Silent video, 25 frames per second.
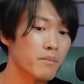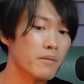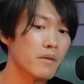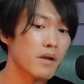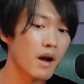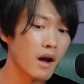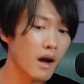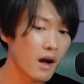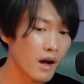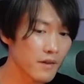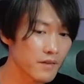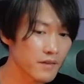
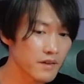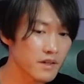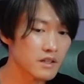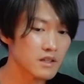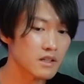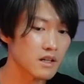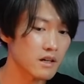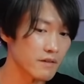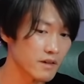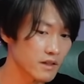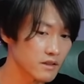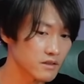other
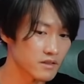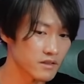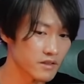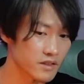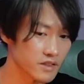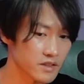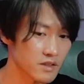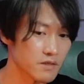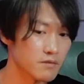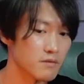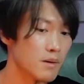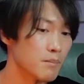characters
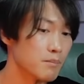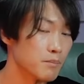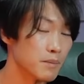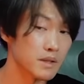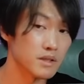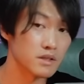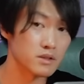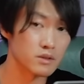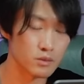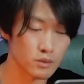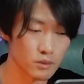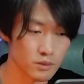in One Piece
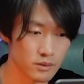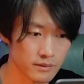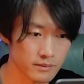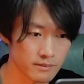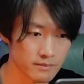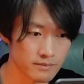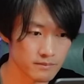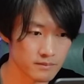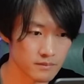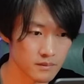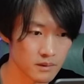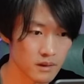too,
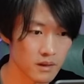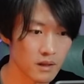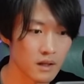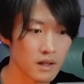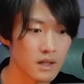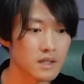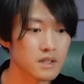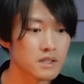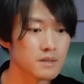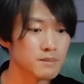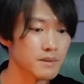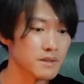
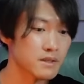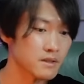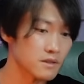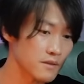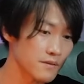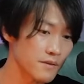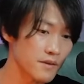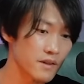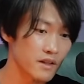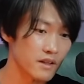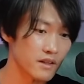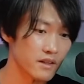
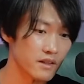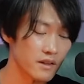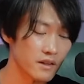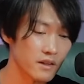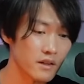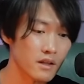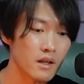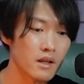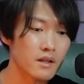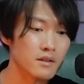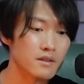specifically the